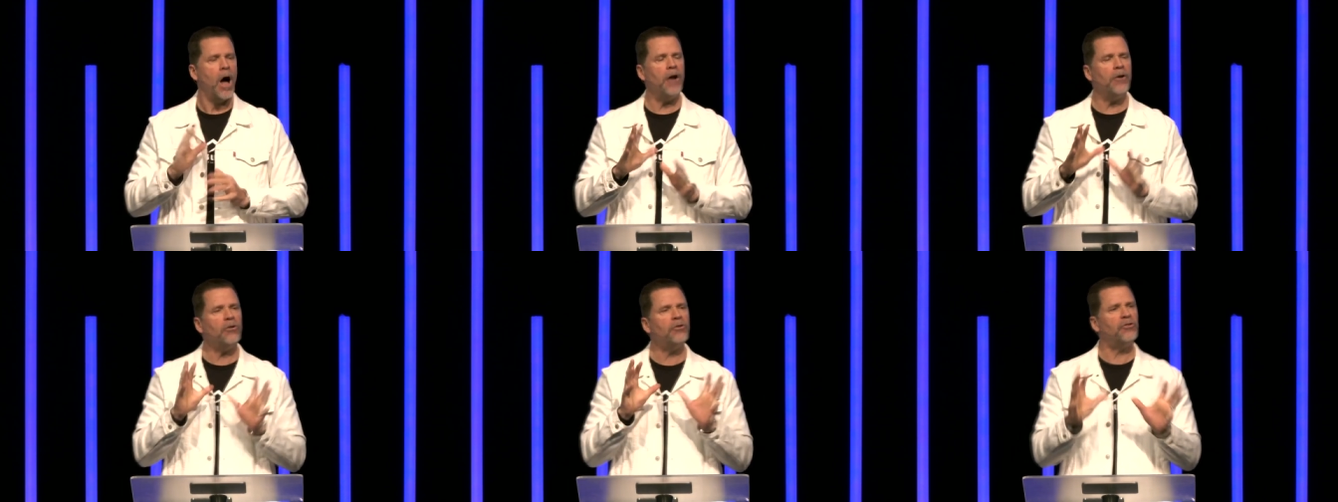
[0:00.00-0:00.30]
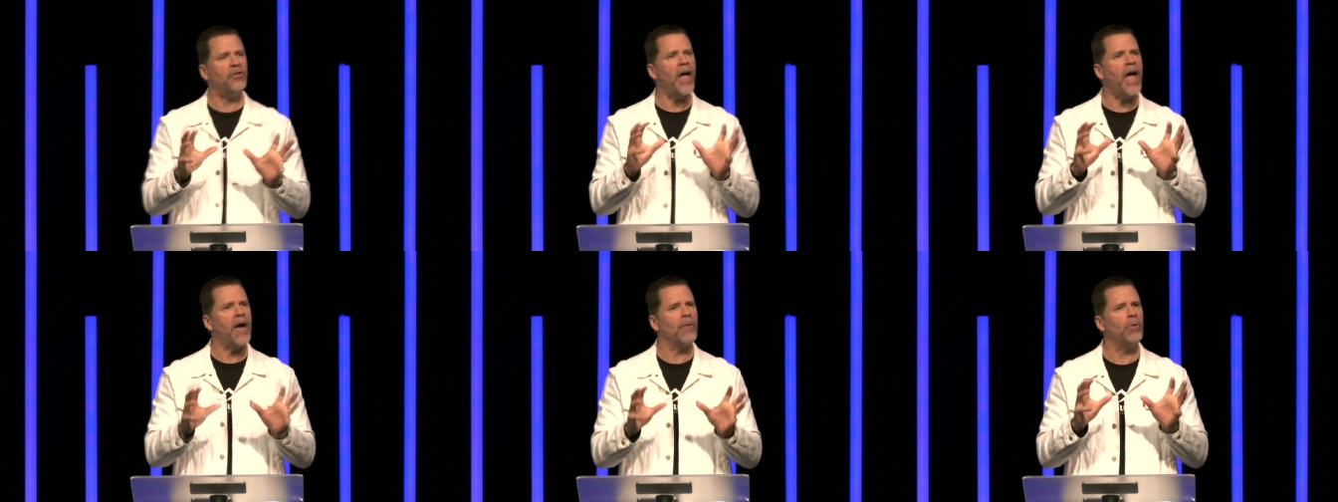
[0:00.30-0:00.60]

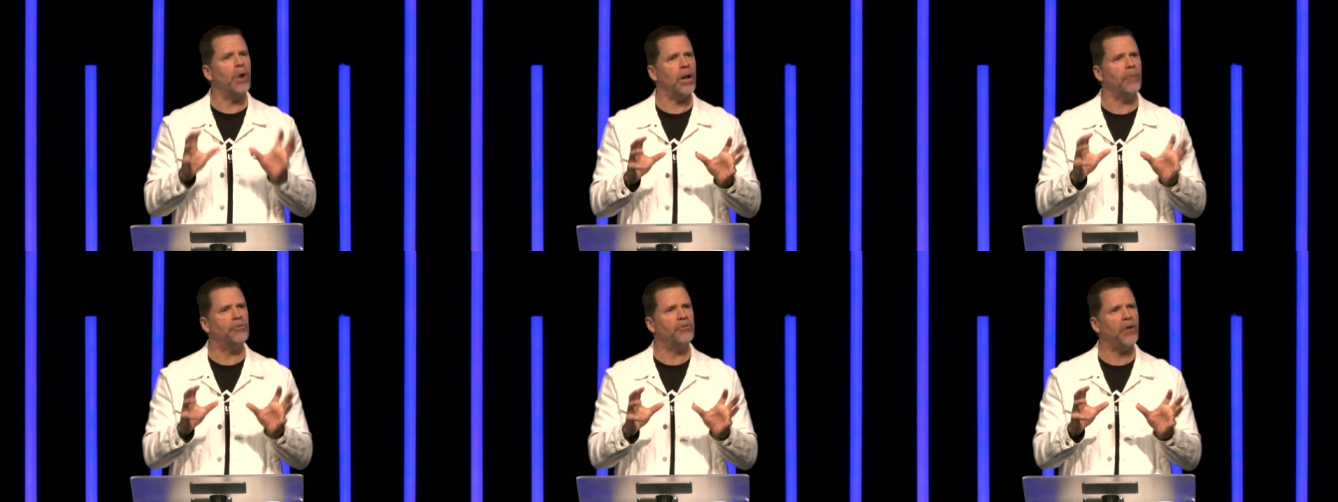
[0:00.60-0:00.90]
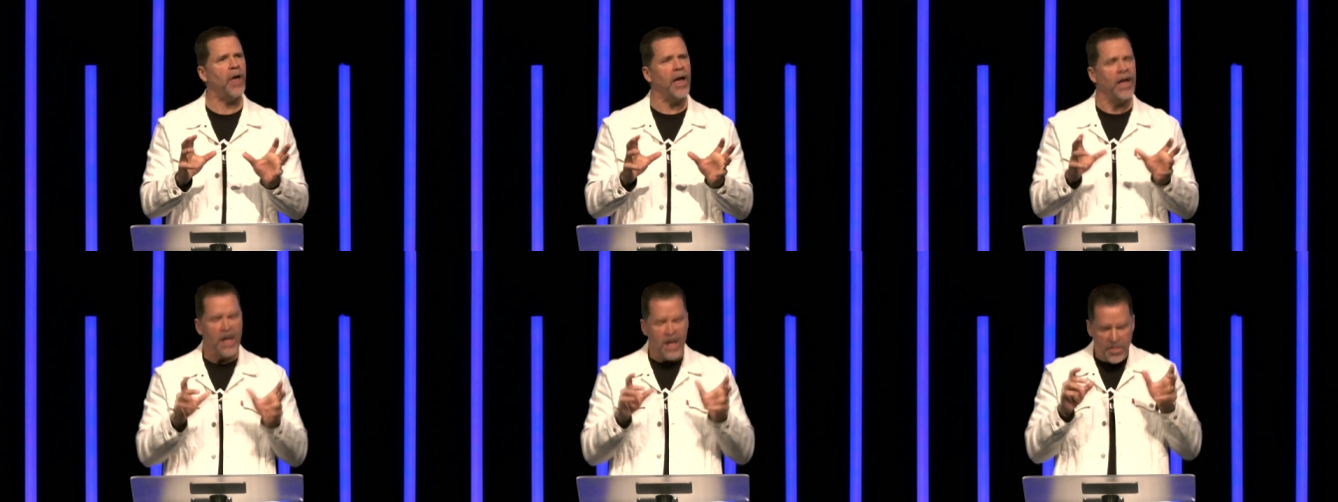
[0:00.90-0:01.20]
Understand what I'm
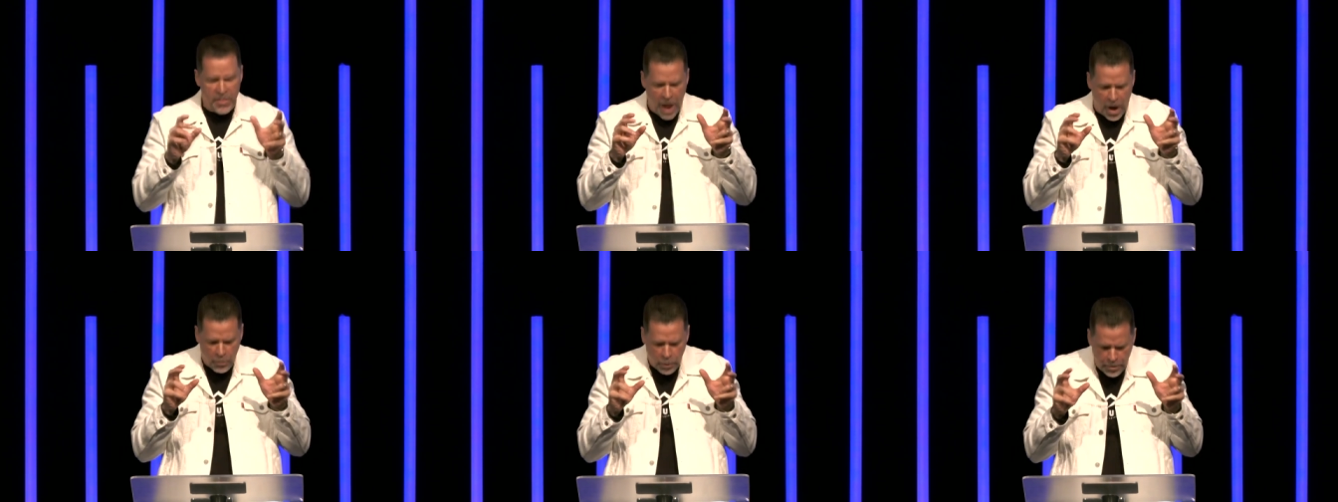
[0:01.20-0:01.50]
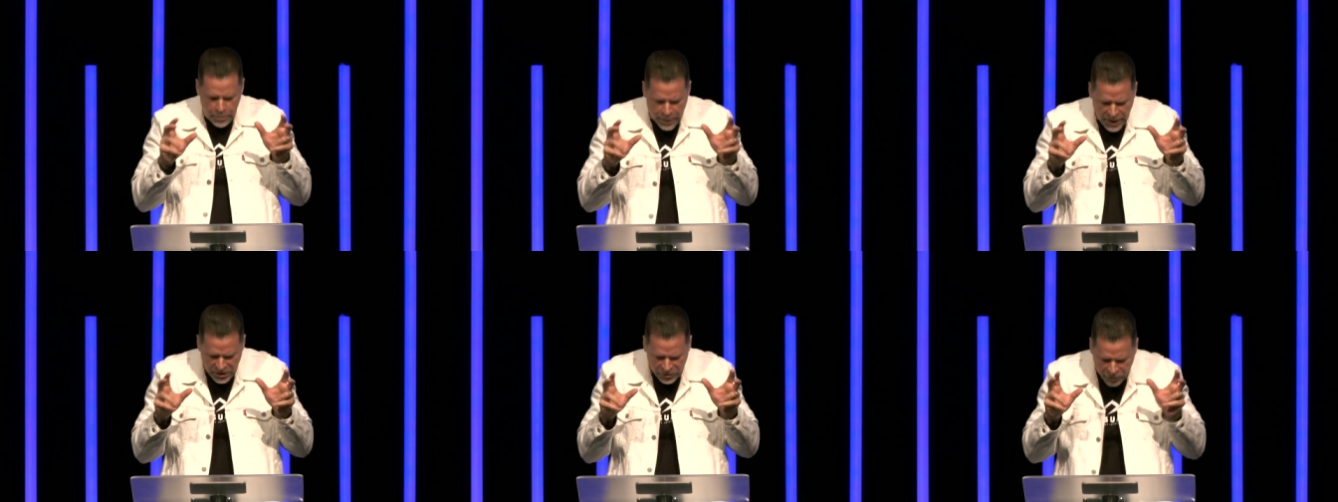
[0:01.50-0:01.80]
saying. There
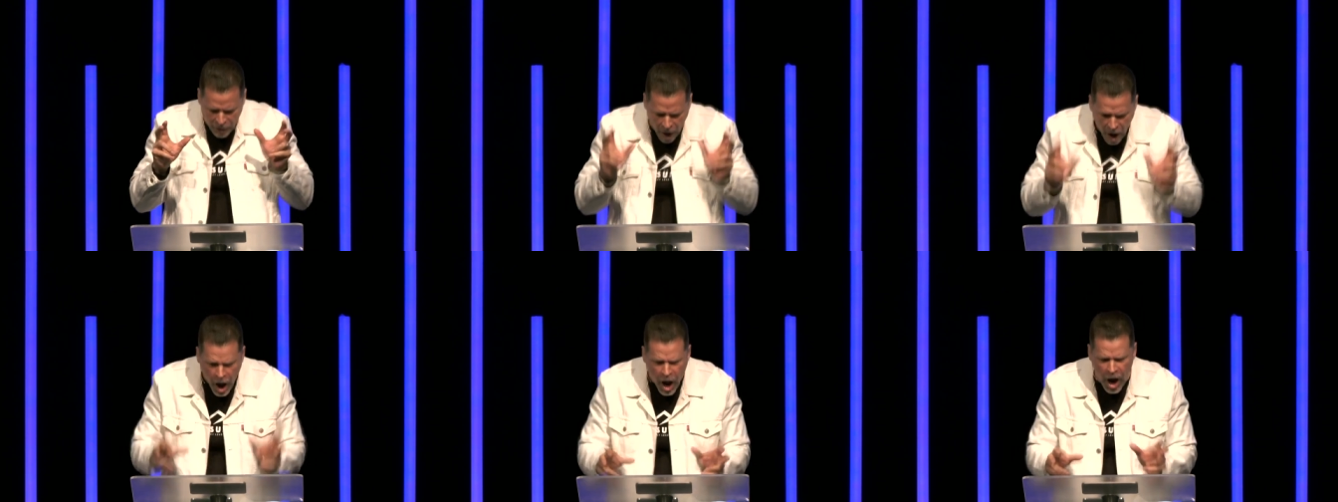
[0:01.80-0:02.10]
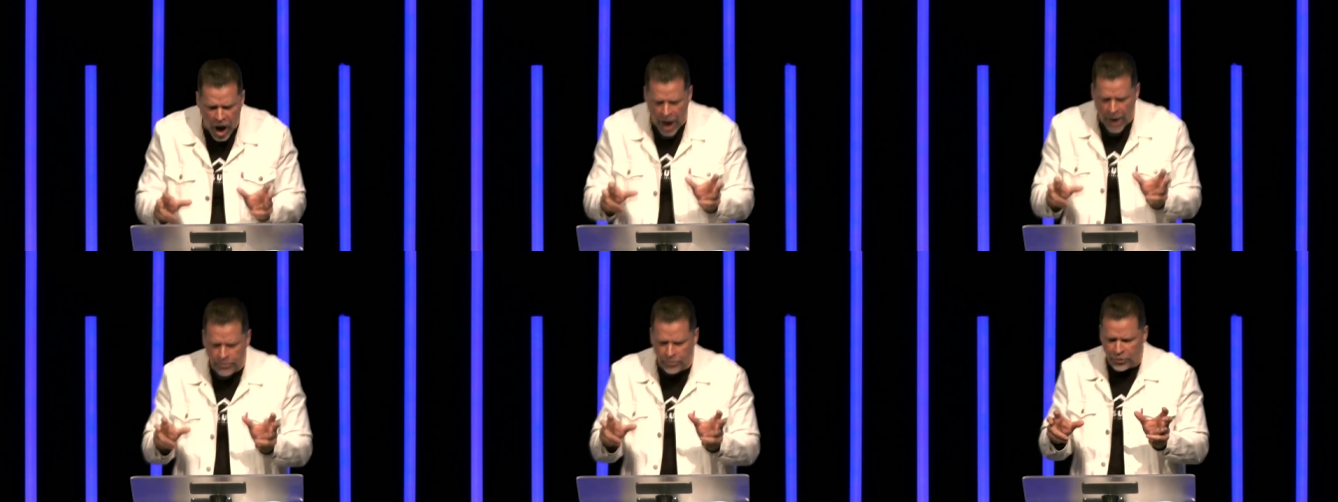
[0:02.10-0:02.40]
would be
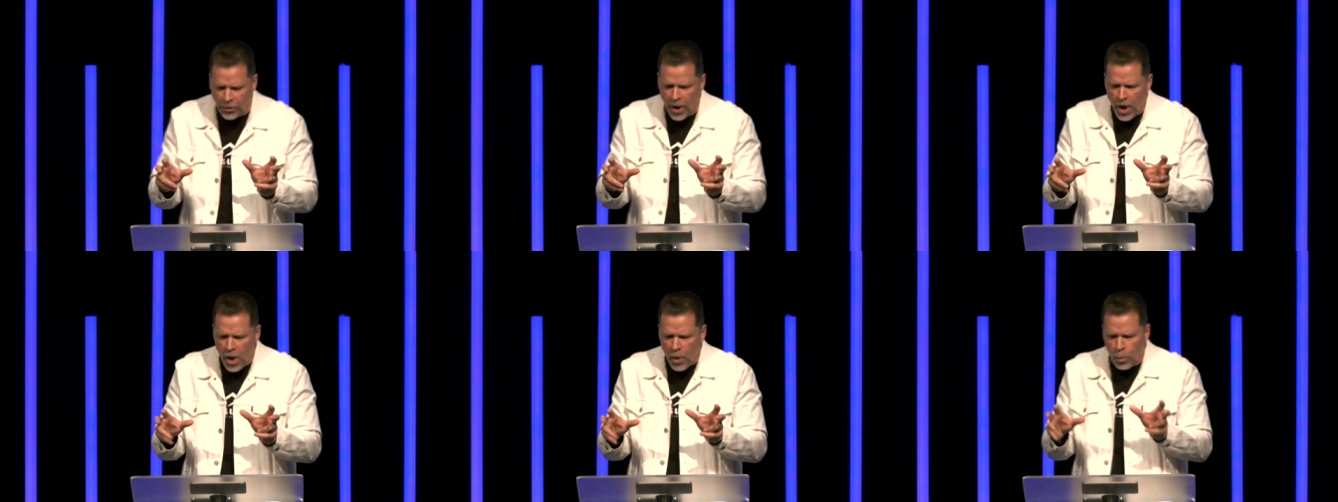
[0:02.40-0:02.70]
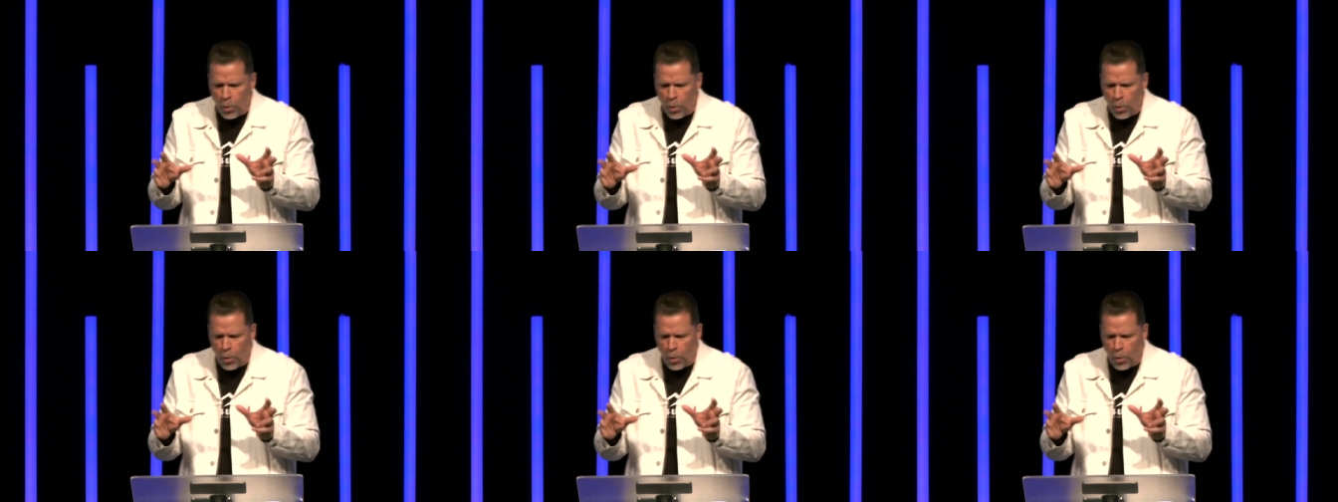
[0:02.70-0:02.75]
times